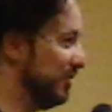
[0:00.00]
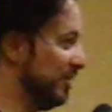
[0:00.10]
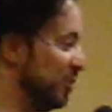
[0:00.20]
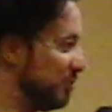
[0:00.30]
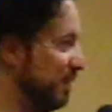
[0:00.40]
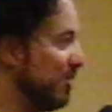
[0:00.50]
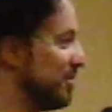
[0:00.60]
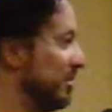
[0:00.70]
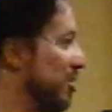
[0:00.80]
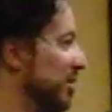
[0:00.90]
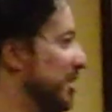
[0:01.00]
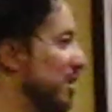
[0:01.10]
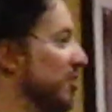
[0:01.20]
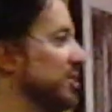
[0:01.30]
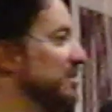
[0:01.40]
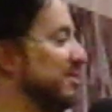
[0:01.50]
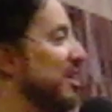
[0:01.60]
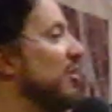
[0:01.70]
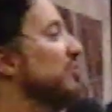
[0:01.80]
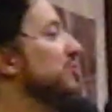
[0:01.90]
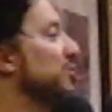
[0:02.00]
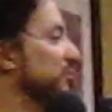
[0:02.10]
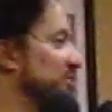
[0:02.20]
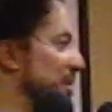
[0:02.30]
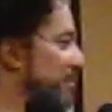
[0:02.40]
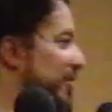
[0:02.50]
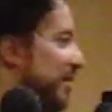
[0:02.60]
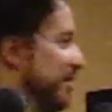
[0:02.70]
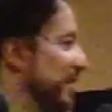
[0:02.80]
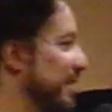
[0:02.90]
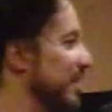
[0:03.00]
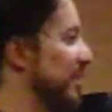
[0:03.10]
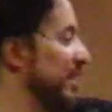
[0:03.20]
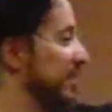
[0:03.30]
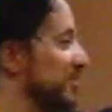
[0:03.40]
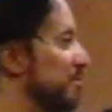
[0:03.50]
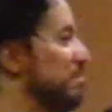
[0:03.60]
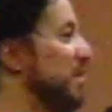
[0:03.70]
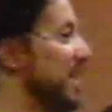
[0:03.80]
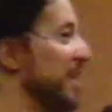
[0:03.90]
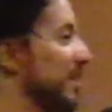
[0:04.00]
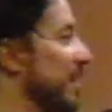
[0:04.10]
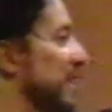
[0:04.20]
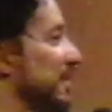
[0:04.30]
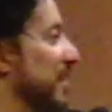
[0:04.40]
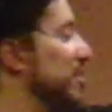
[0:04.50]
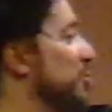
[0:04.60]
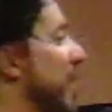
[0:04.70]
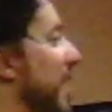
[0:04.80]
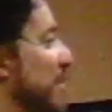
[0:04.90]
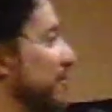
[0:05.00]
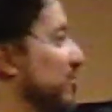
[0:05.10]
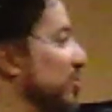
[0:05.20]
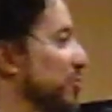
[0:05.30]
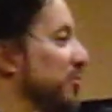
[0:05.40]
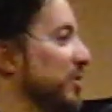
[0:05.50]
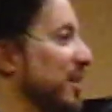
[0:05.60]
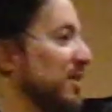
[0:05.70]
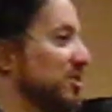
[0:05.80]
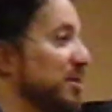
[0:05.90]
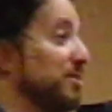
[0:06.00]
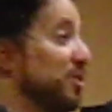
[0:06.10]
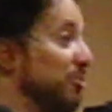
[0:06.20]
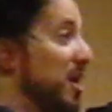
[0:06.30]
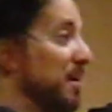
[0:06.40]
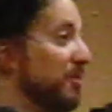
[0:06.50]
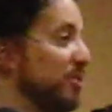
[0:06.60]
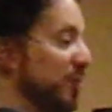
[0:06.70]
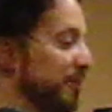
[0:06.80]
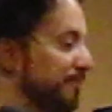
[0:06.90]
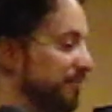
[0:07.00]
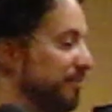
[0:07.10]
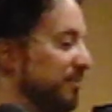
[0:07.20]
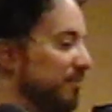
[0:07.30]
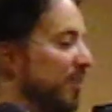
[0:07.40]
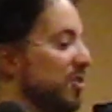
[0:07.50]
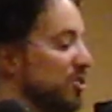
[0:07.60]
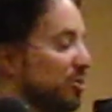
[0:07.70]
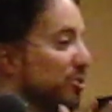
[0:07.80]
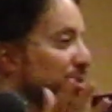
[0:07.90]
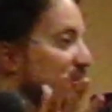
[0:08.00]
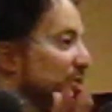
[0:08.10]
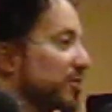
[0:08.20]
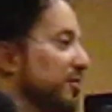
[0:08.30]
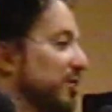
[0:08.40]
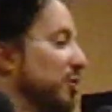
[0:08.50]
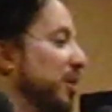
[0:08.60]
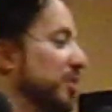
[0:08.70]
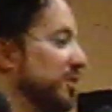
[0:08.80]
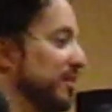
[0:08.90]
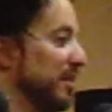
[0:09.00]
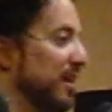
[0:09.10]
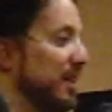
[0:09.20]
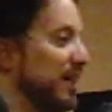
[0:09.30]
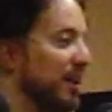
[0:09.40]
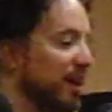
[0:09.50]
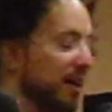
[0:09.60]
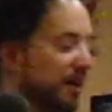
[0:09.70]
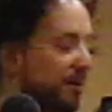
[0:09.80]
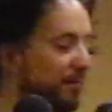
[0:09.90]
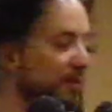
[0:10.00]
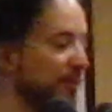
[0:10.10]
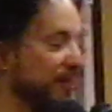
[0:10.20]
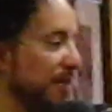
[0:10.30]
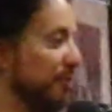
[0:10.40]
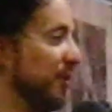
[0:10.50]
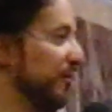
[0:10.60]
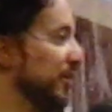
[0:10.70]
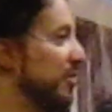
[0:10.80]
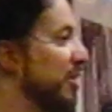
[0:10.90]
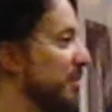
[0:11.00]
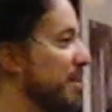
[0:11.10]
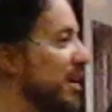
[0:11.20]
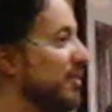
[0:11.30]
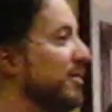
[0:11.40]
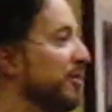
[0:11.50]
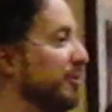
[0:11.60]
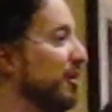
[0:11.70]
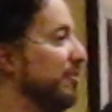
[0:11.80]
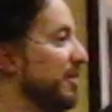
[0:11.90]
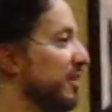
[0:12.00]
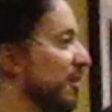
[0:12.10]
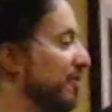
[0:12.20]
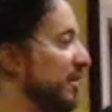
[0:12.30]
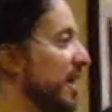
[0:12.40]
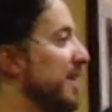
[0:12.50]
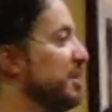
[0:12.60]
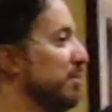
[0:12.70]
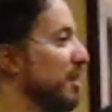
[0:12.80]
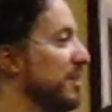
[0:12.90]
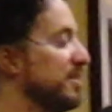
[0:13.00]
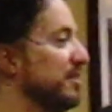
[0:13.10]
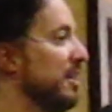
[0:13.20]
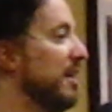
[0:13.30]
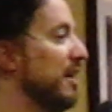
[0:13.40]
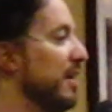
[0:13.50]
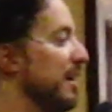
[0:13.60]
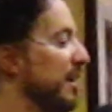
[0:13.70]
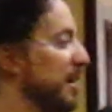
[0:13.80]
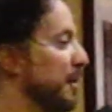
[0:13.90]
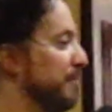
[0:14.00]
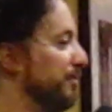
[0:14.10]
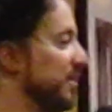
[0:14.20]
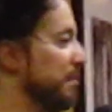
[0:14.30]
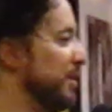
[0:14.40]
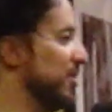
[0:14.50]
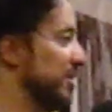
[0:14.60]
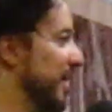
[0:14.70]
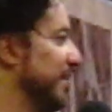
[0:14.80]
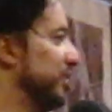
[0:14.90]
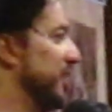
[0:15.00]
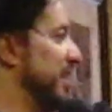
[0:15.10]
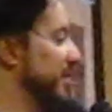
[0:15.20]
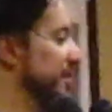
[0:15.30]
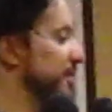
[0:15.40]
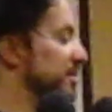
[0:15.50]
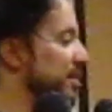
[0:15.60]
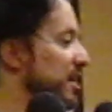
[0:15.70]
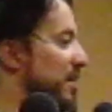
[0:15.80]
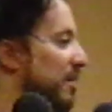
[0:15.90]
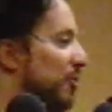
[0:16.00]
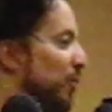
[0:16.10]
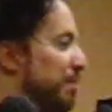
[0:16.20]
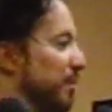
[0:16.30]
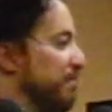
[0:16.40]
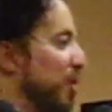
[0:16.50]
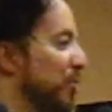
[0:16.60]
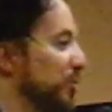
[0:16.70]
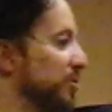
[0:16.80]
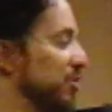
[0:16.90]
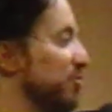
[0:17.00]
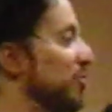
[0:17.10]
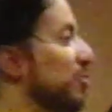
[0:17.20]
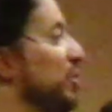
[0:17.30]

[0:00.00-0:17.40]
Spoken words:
just because an archaeologist tells you something doesn't mean that you have to subscribe to it. So to return to the question regarding my theory of the H blocks, because on Ancient Aliens we proposed two